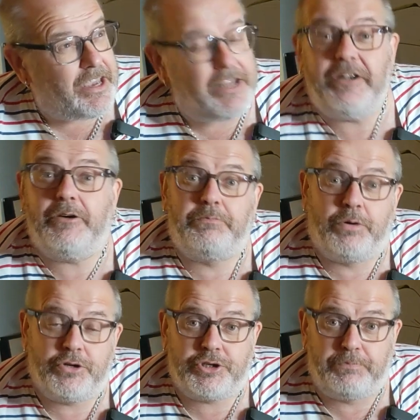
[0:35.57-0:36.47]
in
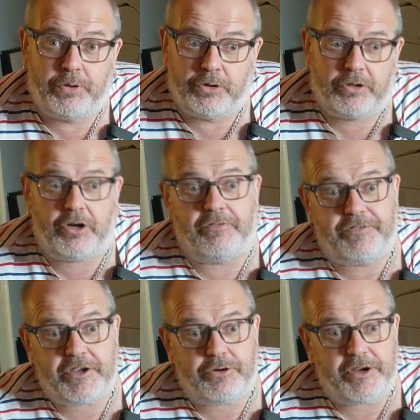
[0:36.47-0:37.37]
push-pull
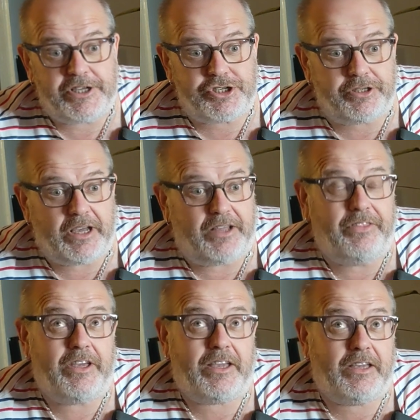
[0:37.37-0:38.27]
configuration,
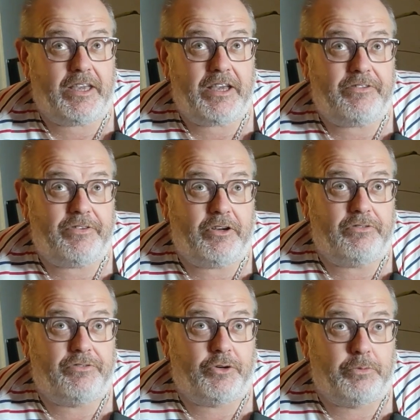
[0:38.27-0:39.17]
and they give
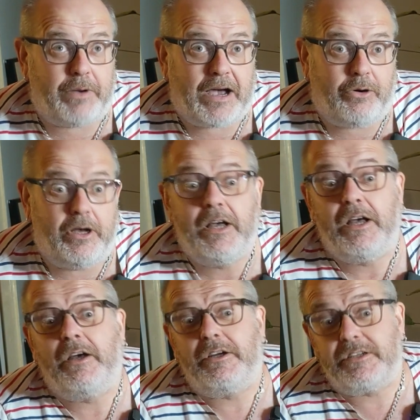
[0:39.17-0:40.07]
at full power
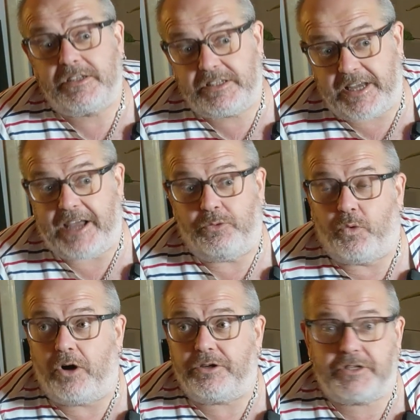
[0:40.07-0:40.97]
10
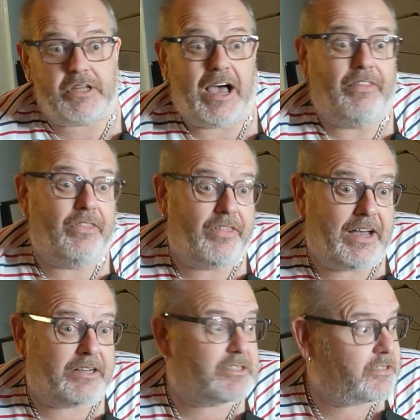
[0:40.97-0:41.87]
watts, and
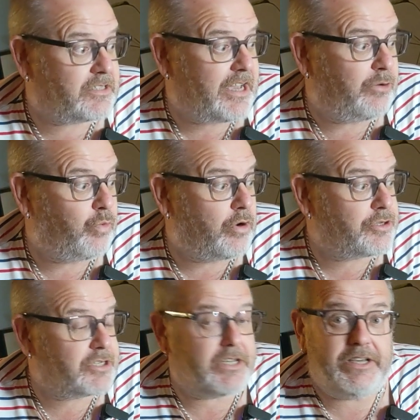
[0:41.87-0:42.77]
that 10
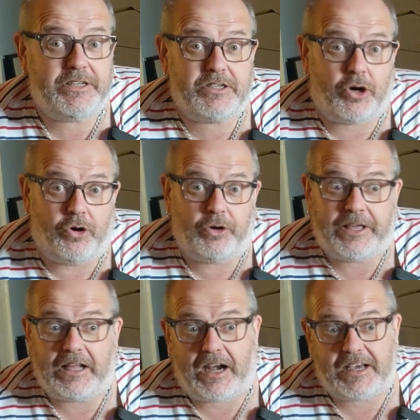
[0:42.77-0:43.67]
watts is all
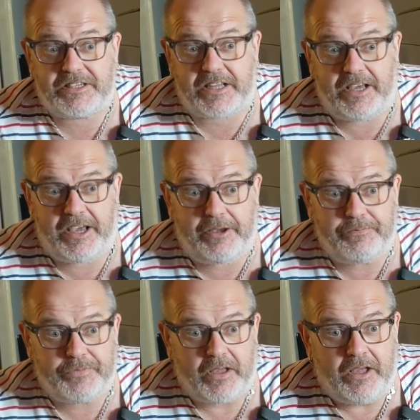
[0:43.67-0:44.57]
in class A.
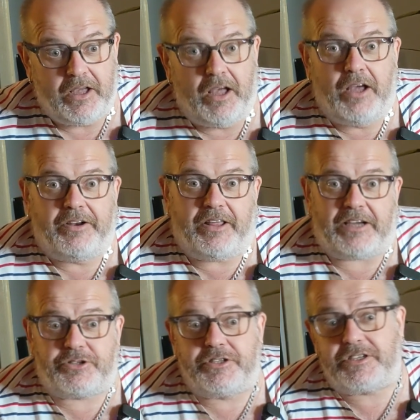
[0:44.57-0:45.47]
Now
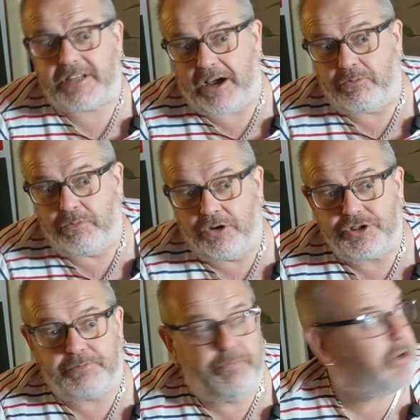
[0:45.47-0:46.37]
that doesn't sound
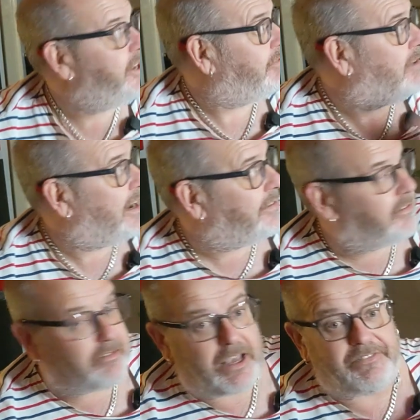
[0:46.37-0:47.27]
much, but it
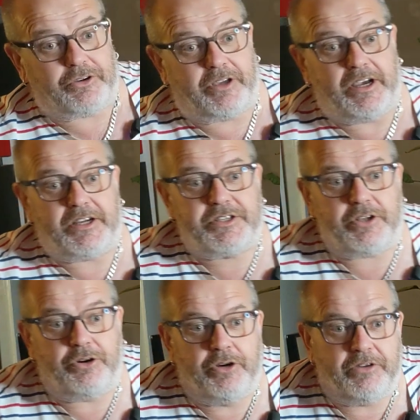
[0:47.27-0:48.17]
ran the avant-gardes
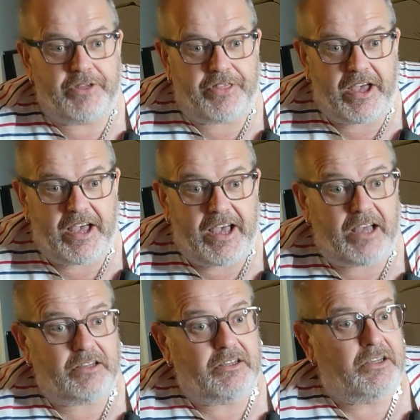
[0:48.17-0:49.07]
that are over
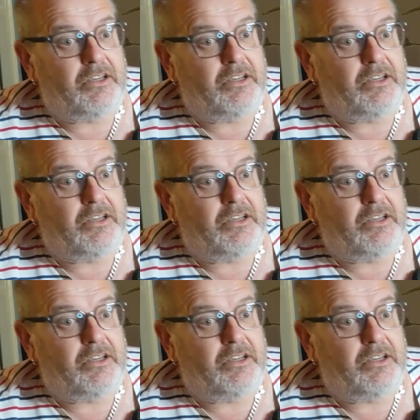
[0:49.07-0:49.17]
there